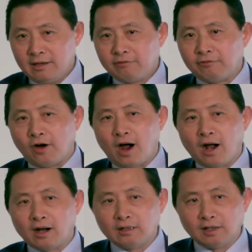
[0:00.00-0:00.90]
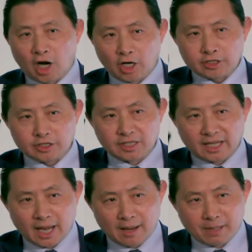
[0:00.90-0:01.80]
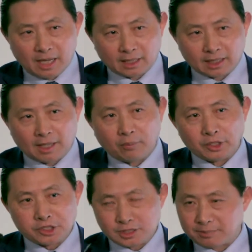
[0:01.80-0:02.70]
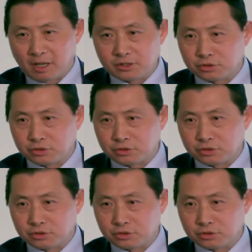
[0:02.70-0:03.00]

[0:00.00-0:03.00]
far larger than American, which is about